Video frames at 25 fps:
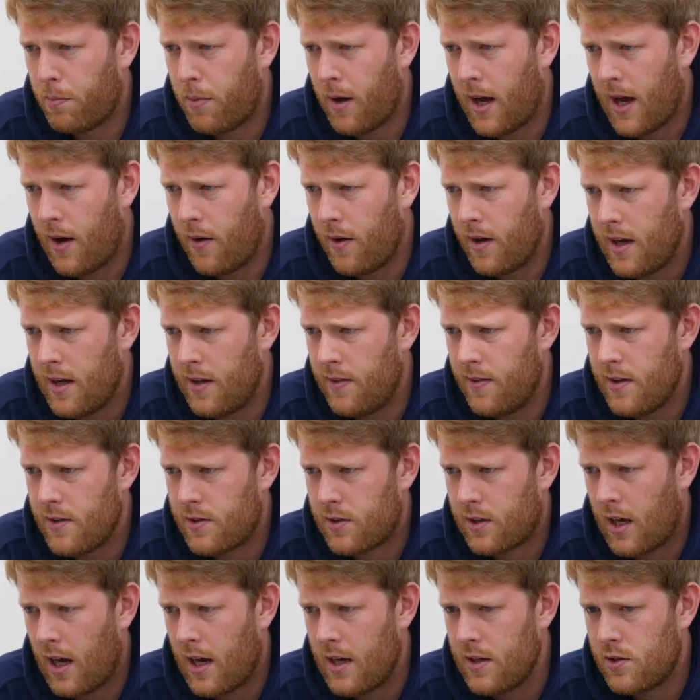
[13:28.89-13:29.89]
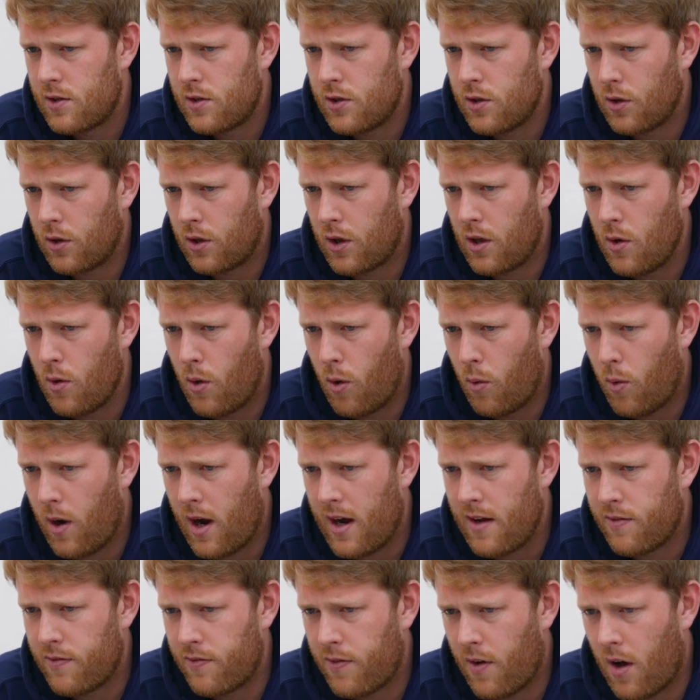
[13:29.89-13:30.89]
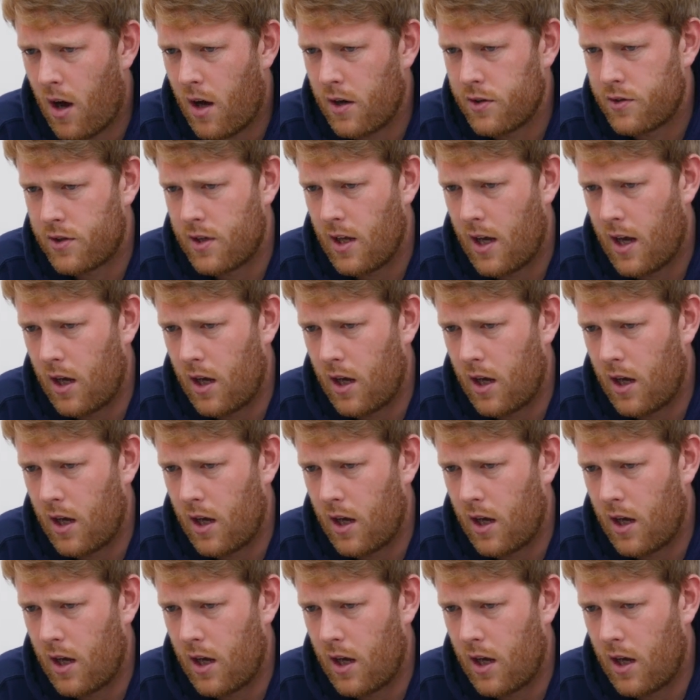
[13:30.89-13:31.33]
power in this case took you away faster